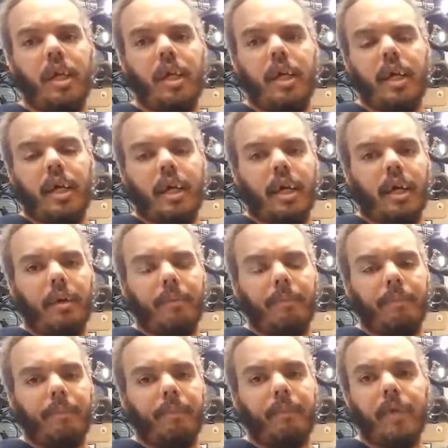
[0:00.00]
I
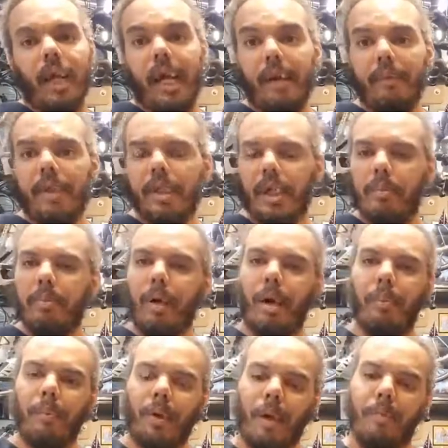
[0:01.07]
have the same
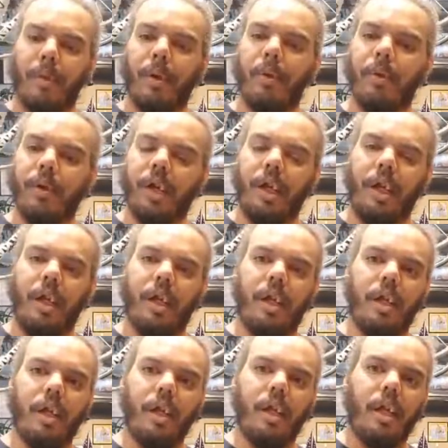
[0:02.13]
problem when I'm
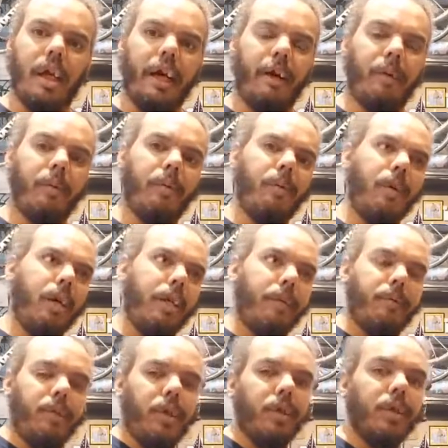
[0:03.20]
recording out
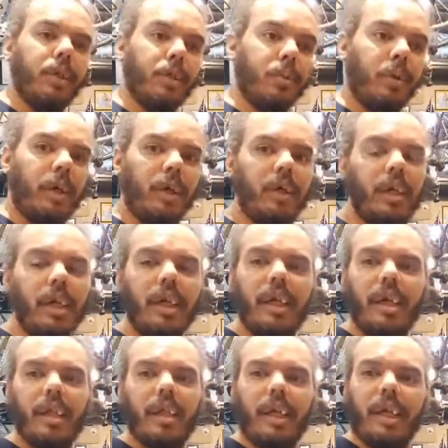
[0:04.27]
in the field as well.
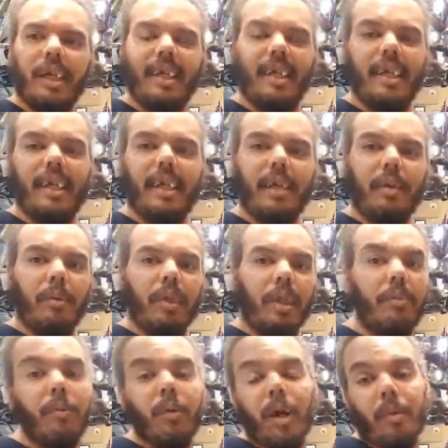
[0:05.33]
Like,
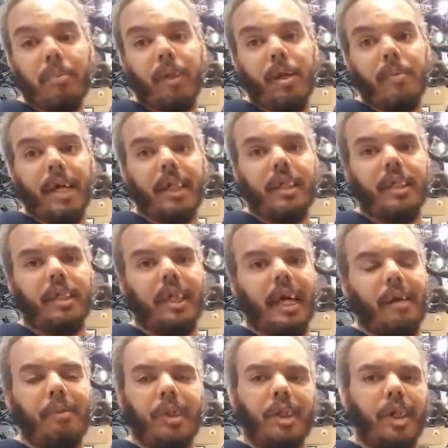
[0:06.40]
even when I play back these
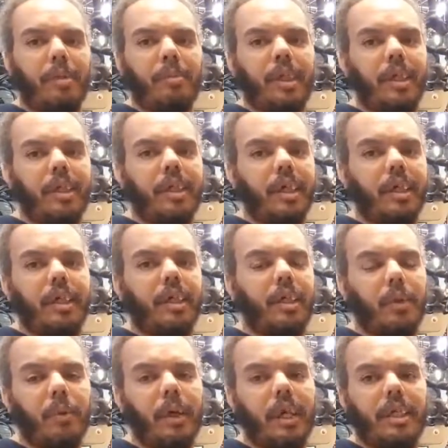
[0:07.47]
live streams, it doesn't
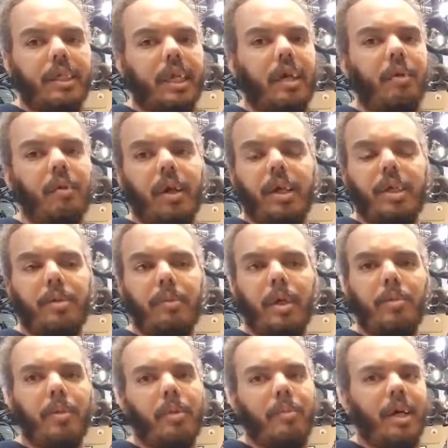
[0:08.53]
quite sound right to
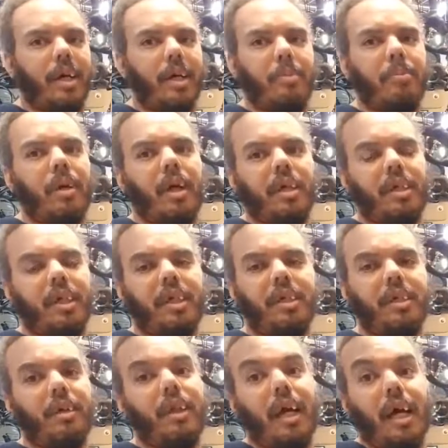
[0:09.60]
me, but I'm not going to
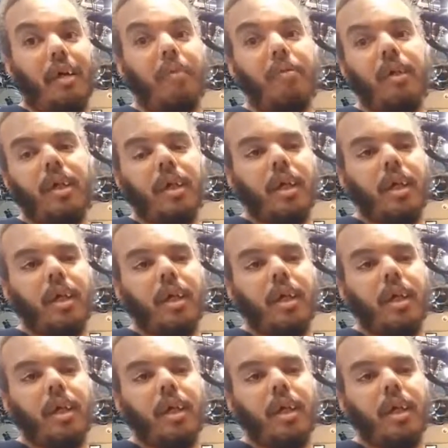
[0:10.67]
process they're live.